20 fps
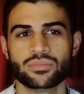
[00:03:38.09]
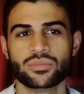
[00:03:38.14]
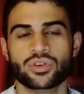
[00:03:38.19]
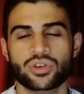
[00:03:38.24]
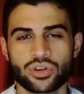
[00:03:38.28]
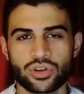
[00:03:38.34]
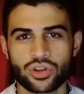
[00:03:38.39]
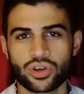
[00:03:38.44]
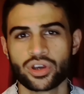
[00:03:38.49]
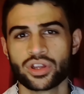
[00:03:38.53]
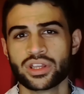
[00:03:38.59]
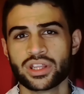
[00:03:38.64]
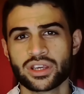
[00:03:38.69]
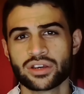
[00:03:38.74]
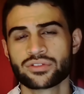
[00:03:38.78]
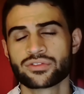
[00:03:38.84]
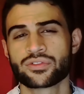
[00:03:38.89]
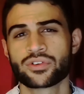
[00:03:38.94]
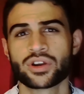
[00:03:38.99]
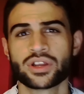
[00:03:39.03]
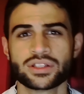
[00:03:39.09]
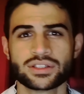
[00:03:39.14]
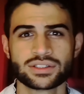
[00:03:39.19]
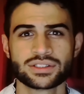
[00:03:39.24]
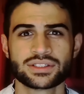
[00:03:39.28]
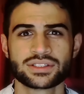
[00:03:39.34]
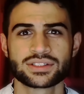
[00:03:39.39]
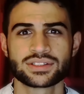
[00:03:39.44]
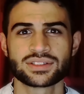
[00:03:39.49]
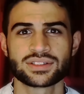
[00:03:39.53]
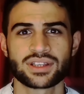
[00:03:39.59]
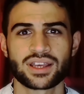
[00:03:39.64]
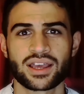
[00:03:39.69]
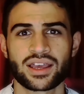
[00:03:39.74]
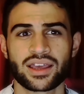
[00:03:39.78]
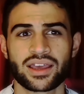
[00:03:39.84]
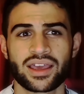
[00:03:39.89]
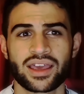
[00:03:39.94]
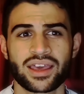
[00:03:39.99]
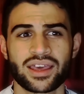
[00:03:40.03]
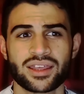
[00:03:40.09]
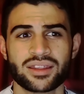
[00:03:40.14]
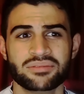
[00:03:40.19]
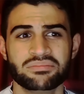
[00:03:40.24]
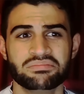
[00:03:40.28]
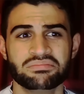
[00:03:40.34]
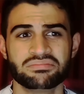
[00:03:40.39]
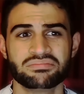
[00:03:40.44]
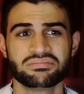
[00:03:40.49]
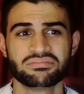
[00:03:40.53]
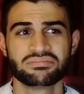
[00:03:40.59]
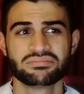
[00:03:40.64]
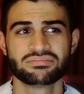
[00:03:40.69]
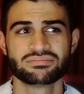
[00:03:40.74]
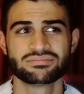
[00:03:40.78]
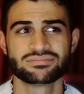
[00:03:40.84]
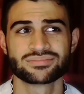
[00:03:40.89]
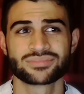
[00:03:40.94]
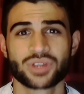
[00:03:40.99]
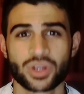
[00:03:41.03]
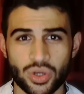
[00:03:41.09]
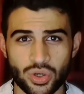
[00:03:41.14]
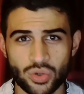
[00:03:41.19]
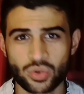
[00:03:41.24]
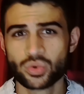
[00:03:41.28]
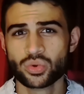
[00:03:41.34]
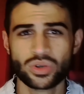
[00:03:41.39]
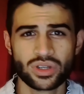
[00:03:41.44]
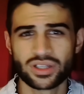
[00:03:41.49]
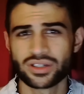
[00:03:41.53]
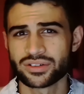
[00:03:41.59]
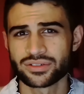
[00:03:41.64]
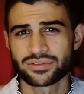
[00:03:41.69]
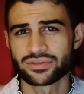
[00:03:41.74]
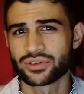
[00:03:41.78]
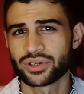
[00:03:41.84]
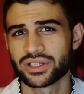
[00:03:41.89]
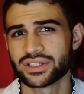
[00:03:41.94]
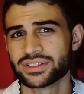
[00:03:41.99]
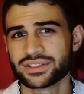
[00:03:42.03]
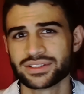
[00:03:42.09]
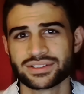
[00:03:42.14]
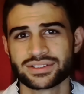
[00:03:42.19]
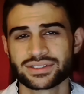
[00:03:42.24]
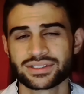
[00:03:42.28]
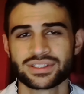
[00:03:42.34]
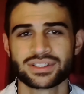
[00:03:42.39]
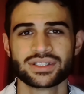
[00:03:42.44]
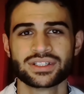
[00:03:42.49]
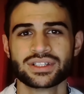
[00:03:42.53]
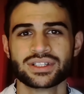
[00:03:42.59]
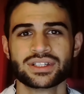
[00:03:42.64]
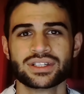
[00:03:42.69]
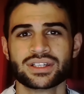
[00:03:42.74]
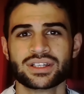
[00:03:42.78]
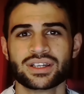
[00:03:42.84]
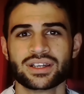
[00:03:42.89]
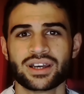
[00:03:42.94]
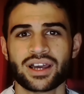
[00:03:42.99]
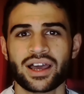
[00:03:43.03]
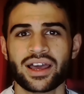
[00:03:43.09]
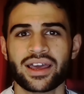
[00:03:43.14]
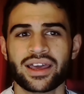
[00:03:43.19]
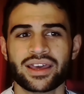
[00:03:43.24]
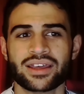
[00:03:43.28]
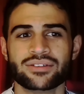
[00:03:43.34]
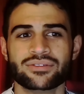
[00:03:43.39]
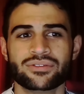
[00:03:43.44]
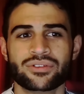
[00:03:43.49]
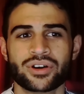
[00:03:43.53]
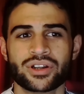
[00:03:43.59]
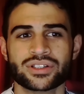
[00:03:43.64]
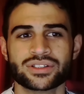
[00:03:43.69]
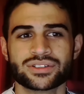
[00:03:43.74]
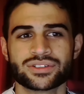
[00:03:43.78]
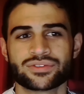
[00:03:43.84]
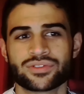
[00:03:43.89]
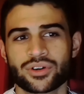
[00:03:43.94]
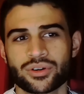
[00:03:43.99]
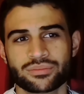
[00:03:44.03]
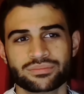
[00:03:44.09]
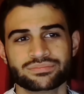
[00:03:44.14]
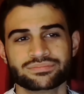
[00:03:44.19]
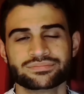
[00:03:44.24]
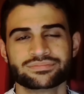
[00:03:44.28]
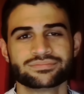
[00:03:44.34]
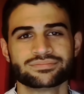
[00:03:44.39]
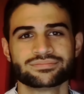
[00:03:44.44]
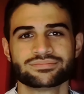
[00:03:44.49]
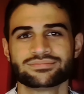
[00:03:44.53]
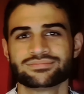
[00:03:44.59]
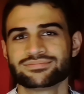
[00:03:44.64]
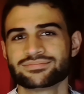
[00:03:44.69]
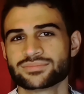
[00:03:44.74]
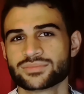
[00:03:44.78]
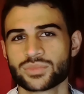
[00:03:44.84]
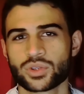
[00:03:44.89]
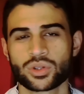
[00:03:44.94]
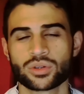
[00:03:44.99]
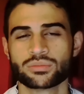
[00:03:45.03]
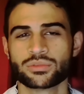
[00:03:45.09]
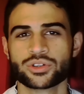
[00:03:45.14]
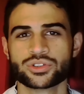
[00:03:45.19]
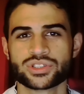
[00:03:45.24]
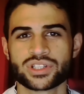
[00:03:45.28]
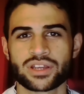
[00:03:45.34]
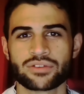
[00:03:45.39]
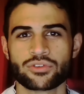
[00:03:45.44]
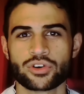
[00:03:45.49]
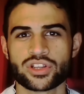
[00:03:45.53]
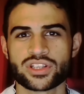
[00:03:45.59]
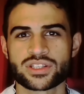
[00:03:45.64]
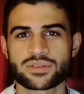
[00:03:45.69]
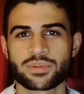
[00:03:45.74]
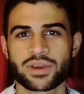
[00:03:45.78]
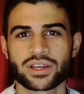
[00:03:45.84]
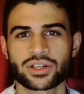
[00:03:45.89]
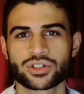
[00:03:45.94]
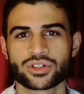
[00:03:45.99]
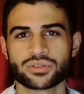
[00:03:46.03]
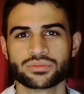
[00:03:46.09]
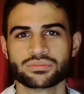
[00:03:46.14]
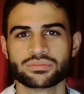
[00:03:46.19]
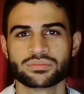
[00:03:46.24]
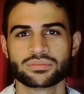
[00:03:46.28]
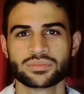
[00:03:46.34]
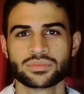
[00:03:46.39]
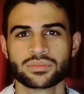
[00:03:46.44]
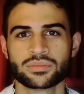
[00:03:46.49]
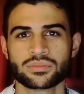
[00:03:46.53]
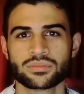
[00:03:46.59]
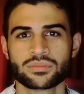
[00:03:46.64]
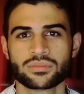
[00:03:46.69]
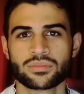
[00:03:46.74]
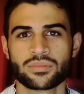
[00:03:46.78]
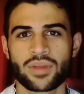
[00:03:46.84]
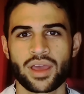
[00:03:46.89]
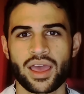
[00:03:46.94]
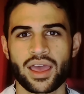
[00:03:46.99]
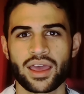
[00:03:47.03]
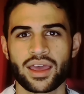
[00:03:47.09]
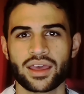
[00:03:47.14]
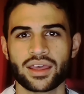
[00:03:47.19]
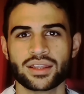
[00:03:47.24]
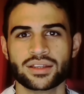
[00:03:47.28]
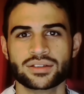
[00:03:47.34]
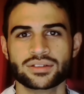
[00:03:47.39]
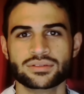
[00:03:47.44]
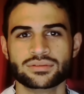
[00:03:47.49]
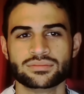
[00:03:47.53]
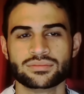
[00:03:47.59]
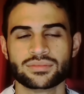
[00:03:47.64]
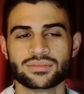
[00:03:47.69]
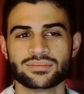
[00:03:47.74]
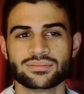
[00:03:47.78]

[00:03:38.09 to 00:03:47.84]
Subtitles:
nerdier friends, I had cooler friends, I had friends from almost every spectrum. And